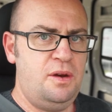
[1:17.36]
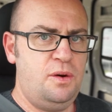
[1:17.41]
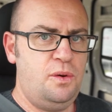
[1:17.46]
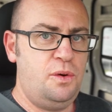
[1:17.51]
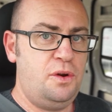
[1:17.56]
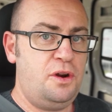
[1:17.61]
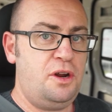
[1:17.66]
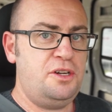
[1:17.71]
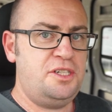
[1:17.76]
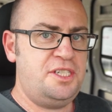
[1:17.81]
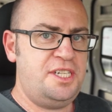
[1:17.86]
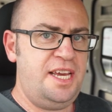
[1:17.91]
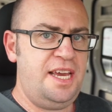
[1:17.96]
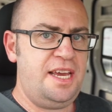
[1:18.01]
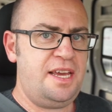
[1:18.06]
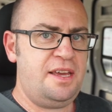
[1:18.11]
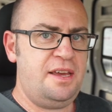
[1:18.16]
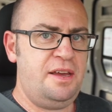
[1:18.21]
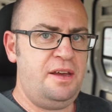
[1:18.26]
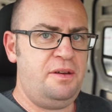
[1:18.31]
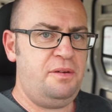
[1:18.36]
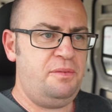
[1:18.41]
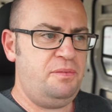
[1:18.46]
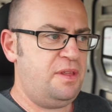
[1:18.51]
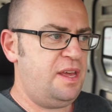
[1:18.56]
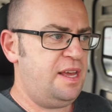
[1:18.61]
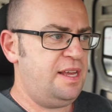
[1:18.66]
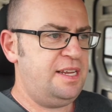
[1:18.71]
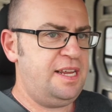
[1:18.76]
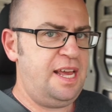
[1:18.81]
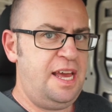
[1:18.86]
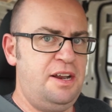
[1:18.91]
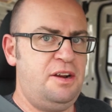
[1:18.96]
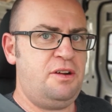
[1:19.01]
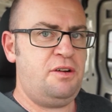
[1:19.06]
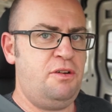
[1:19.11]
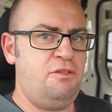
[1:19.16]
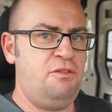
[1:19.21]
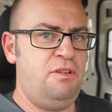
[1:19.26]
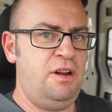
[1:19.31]
Autotech. They had a
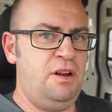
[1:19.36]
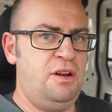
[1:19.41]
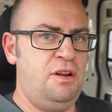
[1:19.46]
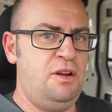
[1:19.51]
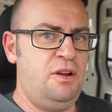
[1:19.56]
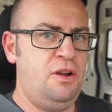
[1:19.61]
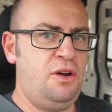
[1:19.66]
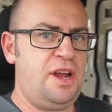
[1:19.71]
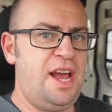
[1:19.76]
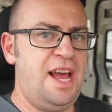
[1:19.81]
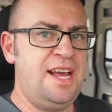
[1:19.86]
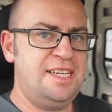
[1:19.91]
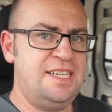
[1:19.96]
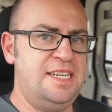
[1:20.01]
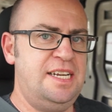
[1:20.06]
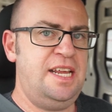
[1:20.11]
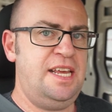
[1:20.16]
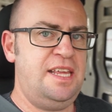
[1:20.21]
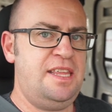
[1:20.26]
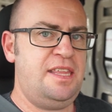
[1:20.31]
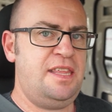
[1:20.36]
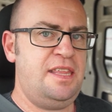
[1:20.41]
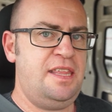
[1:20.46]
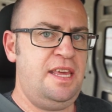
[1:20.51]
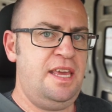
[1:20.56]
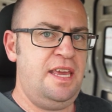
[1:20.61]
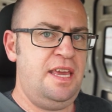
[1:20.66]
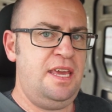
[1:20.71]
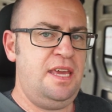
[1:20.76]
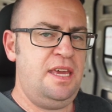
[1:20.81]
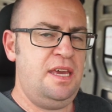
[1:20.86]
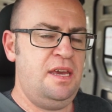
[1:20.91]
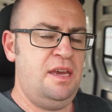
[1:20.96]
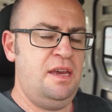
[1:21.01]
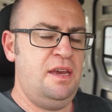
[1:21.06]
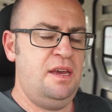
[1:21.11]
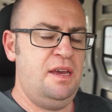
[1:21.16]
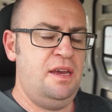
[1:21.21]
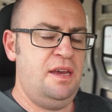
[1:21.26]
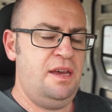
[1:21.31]
good look underneath the
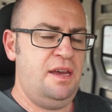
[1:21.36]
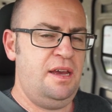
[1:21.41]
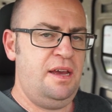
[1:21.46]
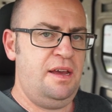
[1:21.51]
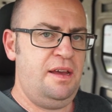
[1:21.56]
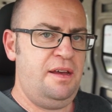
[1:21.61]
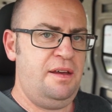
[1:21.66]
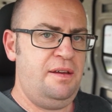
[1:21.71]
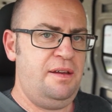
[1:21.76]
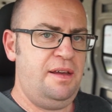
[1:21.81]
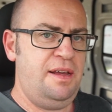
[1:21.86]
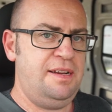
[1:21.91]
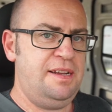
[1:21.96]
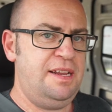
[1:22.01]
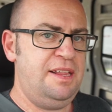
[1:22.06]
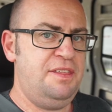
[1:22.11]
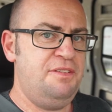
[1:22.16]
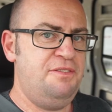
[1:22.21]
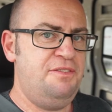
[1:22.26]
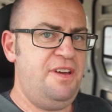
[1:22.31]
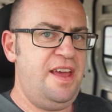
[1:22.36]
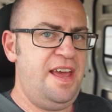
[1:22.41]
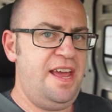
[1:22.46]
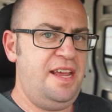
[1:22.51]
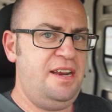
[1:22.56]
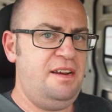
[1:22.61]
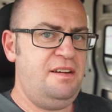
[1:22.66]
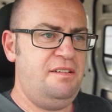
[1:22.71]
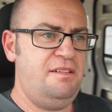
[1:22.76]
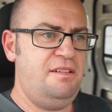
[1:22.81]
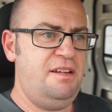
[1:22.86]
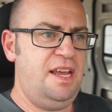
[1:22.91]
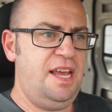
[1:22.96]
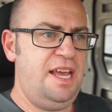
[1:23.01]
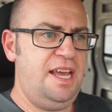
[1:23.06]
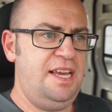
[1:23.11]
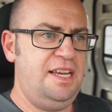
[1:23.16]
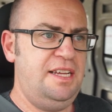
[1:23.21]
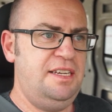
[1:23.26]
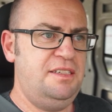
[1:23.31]
van,
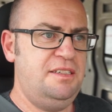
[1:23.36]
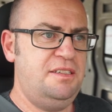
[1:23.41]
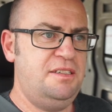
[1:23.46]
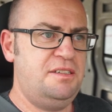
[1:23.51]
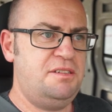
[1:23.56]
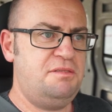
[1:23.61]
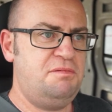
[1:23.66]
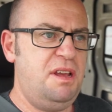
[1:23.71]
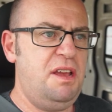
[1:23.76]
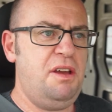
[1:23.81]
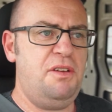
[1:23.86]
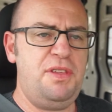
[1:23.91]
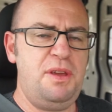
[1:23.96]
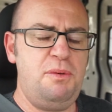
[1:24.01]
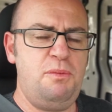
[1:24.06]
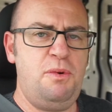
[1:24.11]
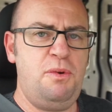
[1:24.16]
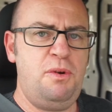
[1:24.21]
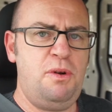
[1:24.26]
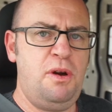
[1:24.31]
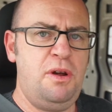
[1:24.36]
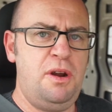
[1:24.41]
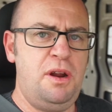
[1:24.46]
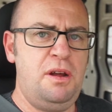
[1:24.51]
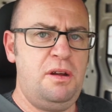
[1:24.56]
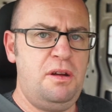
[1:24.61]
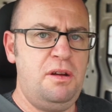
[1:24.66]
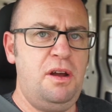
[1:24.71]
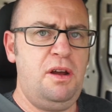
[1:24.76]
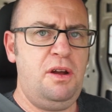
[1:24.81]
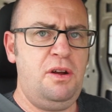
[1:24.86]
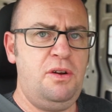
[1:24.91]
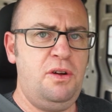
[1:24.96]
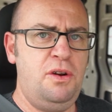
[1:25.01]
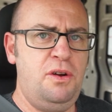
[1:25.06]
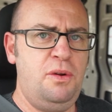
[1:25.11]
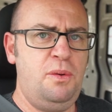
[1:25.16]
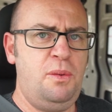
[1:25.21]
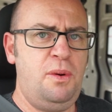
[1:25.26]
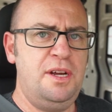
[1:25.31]
and yeah, I think we've got a
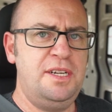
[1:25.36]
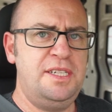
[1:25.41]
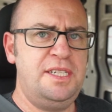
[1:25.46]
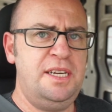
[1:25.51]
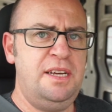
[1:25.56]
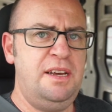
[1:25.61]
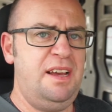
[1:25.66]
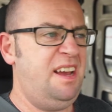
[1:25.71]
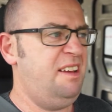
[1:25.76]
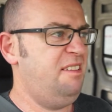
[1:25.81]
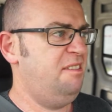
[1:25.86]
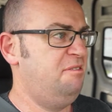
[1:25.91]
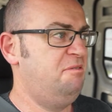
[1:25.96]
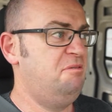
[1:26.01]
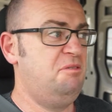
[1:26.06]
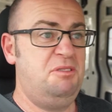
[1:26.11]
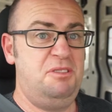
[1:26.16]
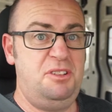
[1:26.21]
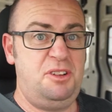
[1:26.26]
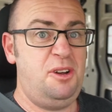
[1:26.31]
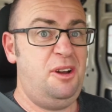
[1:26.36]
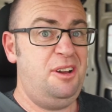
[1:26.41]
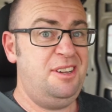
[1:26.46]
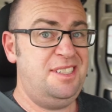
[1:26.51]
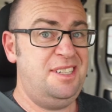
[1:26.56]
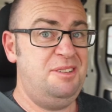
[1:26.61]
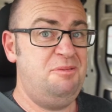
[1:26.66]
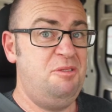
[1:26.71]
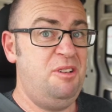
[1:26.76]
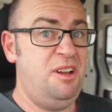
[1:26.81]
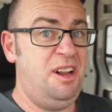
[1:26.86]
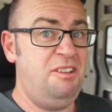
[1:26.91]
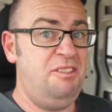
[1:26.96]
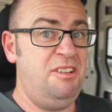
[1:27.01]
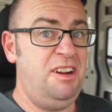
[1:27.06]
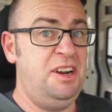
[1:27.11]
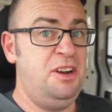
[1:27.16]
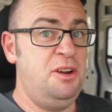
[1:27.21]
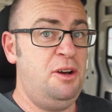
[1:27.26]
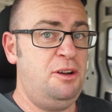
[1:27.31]
good little idea. Guys seem really
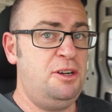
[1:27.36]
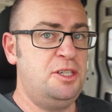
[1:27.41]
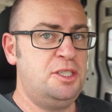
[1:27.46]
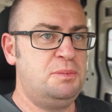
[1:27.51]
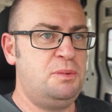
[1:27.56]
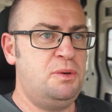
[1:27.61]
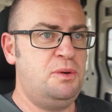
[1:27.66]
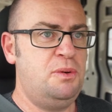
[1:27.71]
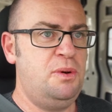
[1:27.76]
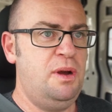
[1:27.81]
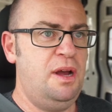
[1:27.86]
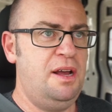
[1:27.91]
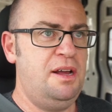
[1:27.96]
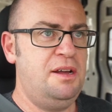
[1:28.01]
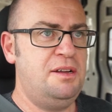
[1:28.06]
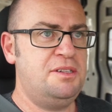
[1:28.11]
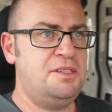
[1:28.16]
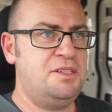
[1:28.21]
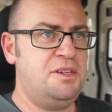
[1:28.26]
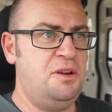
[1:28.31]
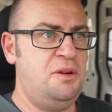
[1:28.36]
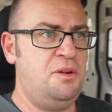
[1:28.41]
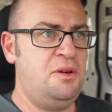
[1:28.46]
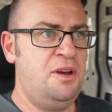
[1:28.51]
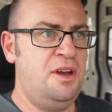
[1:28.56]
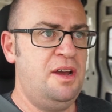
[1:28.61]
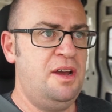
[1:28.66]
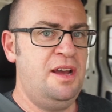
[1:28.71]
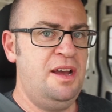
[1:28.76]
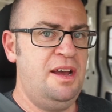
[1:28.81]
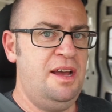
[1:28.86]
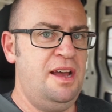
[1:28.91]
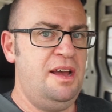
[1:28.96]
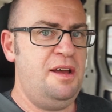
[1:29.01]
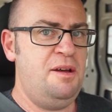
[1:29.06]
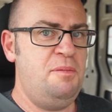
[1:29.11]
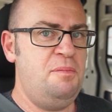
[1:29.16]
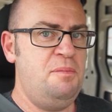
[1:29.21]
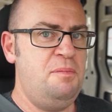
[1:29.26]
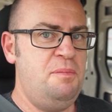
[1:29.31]
knowledgeable, so
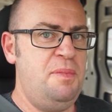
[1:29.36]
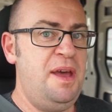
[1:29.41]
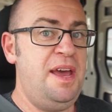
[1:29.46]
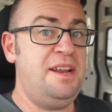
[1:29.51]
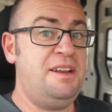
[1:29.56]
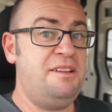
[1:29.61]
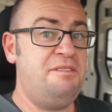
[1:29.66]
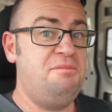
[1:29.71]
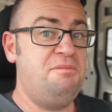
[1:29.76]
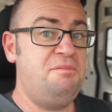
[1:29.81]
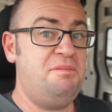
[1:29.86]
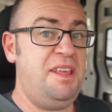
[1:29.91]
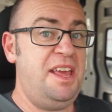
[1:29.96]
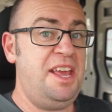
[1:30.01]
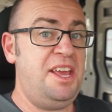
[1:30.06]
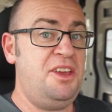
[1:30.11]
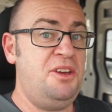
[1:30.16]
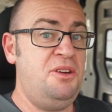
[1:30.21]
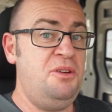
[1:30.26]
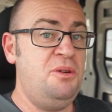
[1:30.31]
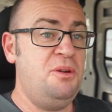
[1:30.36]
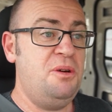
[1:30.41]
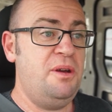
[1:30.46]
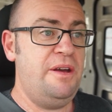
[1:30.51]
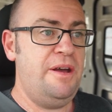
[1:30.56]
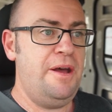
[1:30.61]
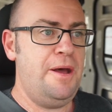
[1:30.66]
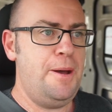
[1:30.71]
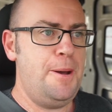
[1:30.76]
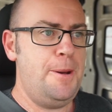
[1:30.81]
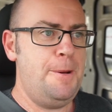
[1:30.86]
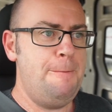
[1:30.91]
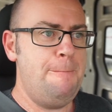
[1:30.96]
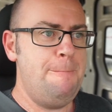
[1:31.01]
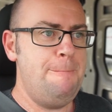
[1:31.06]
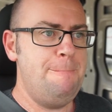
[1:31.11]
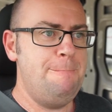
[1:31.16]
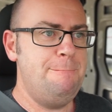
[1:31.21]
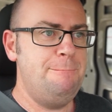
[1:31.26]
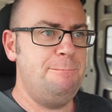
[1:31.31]
Matt, thank you.
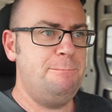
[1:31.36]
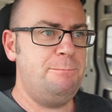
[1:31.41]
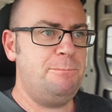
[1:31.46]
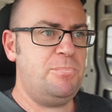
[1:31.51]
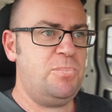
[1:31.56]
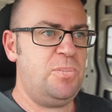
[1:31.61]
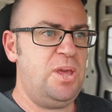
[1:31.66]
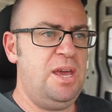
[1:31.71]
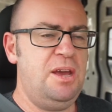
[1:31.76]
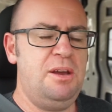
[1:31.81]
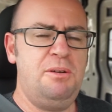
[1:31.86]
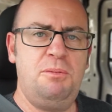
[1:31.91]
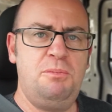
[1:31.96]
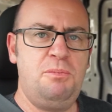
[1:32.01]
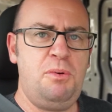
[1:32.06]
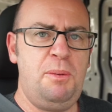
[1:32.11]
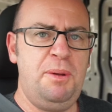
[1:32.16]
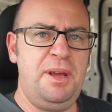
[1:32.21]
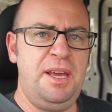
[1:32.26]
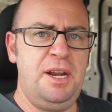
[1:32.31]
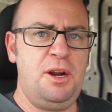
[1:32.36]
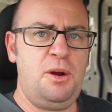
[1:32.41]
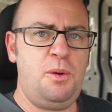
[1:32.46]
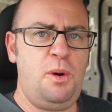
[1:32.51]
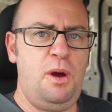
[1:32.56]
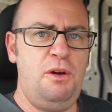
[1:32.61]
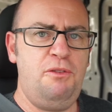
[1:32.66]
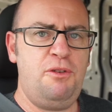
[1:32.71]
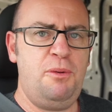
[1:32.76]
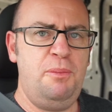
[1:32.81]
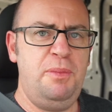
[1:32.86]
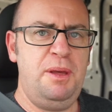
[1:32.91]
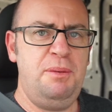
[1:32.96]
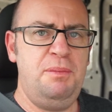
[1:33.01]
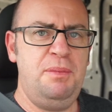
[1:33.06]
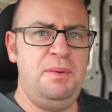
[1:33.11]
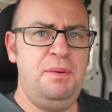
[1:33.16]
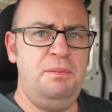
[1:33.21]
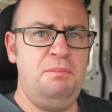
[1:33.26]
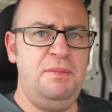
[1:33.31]
Yeah, probably get a quote from
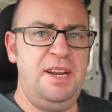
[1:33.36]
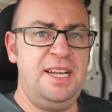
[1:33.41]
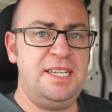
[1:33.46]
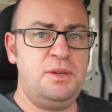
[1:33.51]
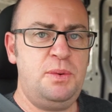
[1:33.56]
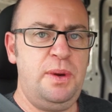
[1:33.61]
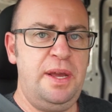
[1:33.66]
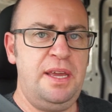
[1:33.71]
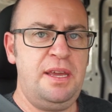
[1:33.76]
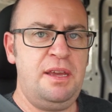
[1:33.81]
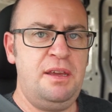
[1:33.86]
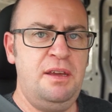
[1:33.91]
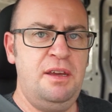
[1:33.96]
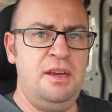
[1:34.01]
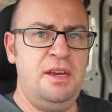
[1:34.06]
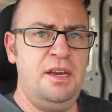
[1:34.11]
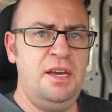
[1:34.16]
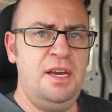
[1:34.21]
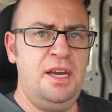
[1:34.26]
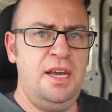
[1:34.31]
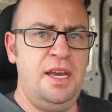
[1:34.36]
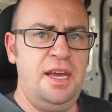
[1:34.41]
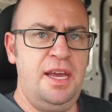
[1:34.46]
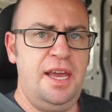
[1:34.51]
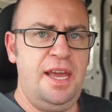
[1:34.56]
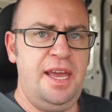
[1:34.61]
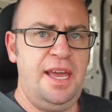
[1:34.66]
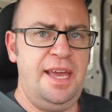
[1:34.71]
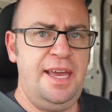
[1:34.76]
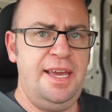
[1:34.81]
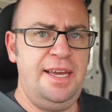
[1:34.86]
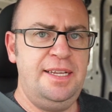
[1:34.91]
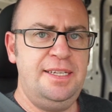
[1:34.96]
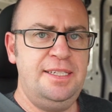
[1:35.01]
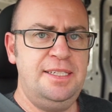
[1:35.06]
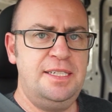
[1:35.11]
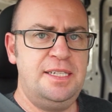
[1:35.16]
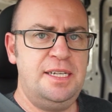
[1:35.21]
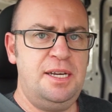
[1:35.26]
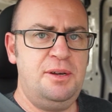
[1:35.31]
them next week
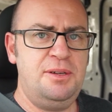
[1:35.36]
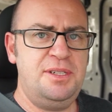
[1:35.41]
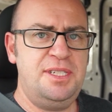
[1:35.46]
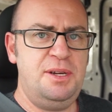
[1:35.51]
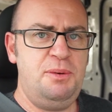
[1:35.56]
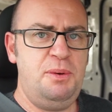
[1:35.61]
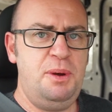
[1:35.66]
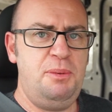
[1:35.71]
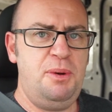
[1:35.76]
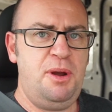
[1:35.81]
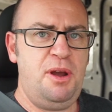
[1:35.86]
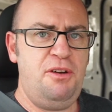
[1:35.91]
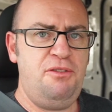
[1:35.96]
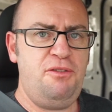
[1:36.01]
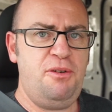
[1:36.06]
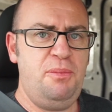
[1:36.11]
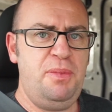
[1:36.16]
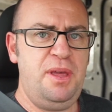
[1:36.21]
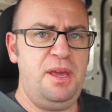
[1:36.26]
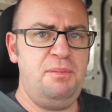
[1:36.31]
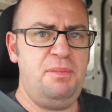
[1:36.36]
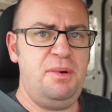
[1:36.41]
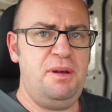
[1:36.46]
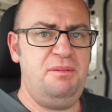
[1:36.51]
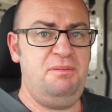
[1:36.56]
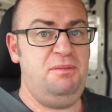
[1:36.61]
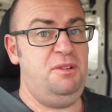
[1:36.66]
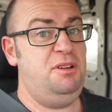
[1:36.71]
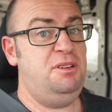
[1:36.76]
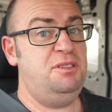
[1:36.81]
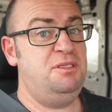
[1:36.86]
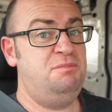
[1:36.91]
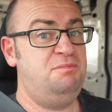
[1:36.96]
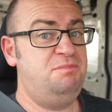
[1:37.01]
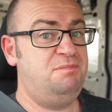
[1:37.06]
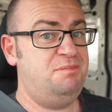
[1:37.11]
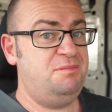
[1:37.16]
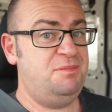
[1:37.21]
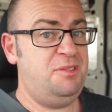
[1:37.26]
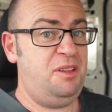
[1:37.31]
and see where we go from there, but I
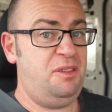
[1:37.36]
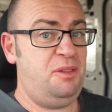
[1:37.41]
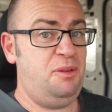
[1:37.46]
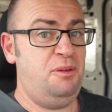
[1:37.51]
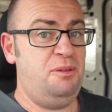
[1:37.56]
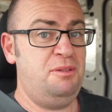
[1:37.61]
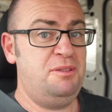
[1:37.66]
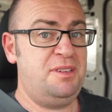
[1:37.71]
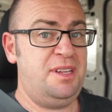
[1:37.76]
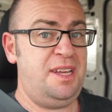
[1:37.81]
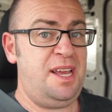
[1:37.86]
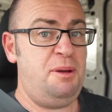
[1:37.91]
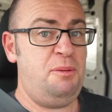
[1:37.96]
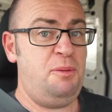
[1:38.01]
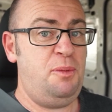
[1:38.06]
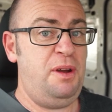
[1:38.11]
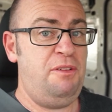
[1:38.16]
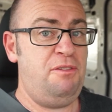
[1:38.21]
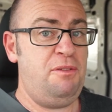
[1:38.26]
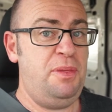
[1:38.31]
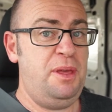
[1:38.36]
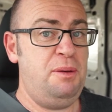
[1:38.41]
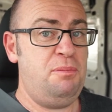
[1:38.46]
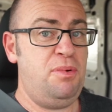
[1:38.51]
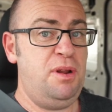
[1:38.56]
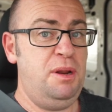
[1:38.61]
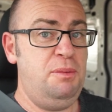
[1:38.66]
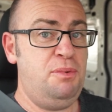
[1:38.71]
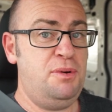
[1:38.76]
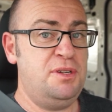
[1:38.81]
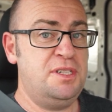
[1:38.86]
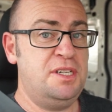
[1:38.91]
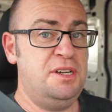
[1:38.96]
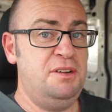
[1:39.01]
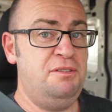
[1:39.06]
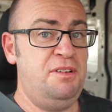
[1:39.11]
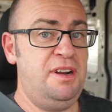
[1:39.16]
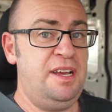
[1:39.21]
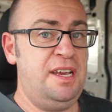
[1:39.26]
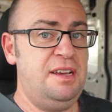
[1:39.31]
thought I came away from that pretty
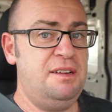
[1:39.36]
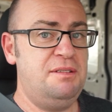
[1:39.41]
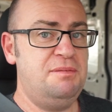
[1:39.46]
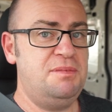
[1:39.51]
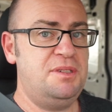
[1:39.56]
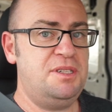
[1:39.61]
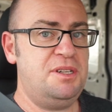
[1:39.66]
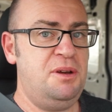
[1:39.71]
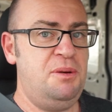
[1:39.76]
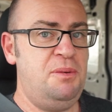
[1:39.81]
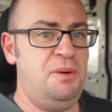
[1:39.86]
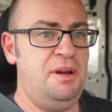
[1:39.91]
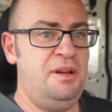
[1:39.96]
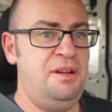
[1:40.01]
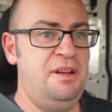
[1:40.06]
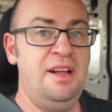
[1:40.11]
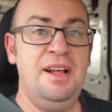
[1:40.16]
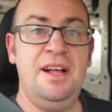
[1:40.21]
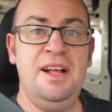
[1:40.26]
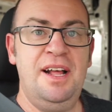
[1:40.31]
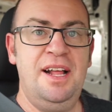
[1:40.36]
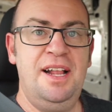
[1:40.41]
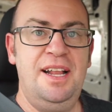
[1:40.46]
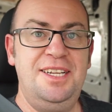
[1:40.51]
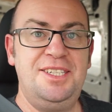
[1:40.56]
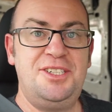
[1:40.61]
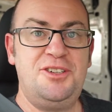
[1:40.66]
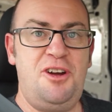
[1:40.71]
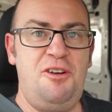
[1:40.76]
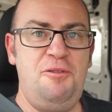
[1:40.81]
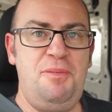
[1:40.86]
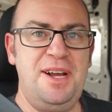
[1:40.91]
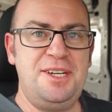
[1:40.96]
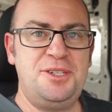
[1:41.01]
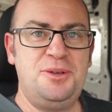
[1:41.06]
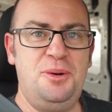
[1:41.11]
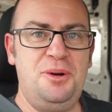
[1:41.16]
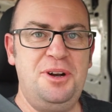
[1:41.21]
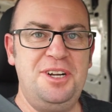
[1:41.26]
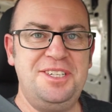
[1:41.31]
positively, so let's drive back
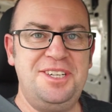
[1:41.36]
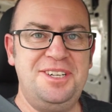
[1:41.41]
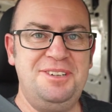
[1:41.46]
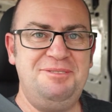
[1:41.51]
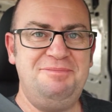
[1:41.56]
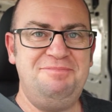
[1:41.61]
to Auckland.